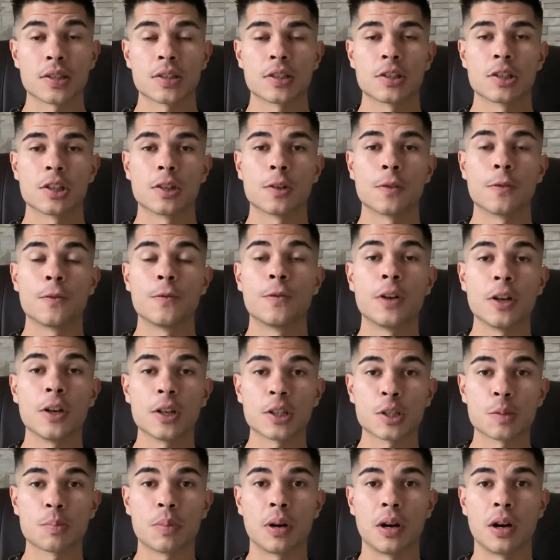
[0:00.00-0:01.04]
So the
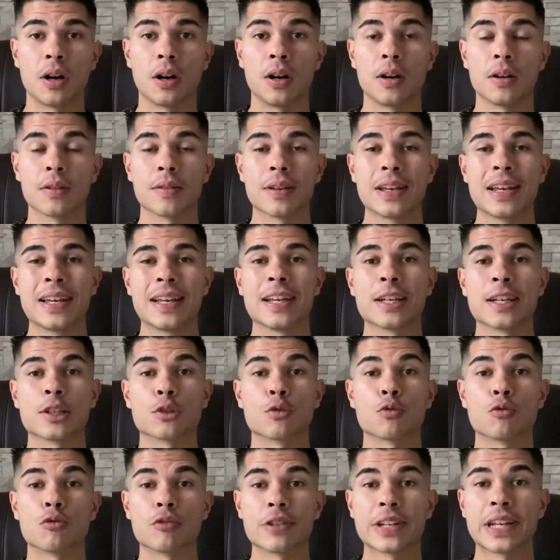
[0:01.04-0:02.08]
first part is
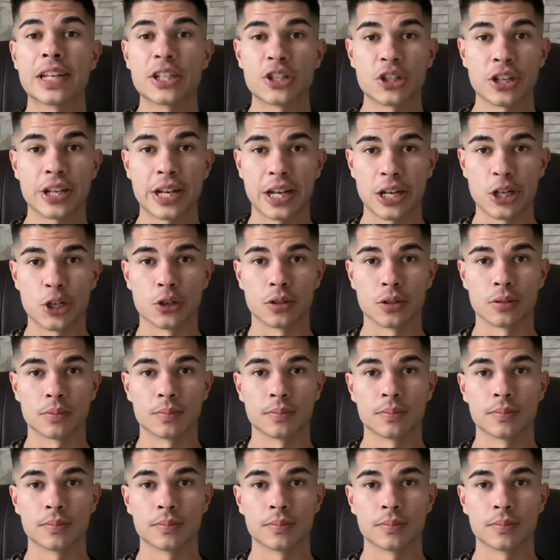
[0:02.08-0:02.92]
re-education.